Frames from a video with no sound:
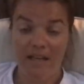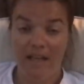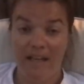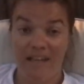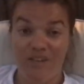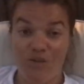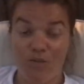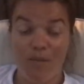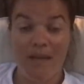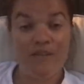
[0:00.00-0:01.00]
and you
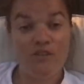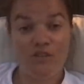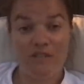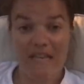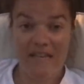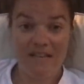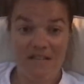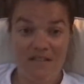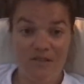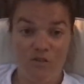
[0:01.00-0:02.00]
bend your
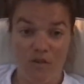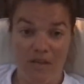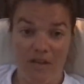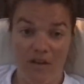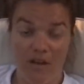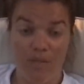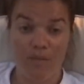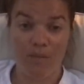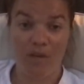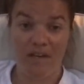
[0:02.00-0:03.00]
knees so that your upper
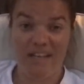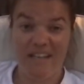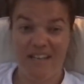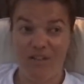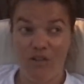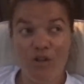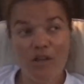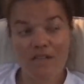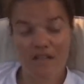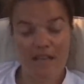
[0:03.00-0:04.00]
body
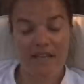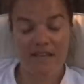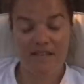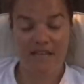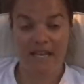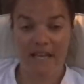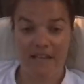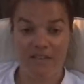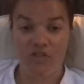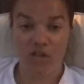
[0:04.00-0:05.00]
looks like it's sitting in a
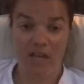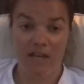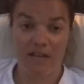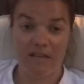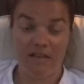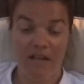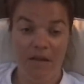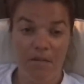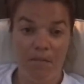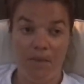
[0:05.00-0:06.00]
chair,
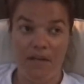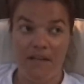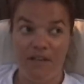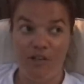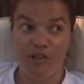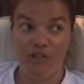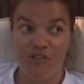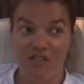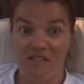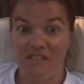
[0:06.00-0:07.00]
but you're
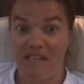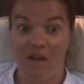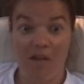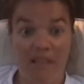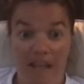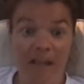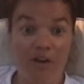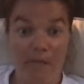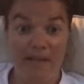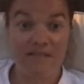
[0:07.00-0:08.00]
just sitting on the air
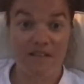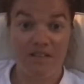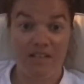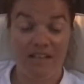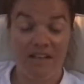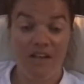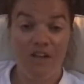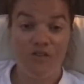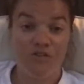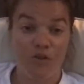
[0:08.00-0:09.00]
basically.
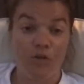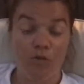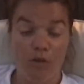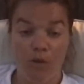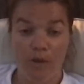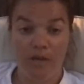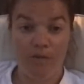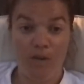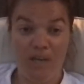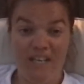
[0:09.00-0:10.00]
So you lower your
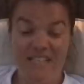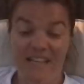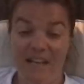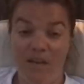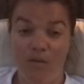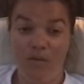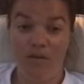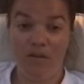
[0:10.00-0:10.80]
body down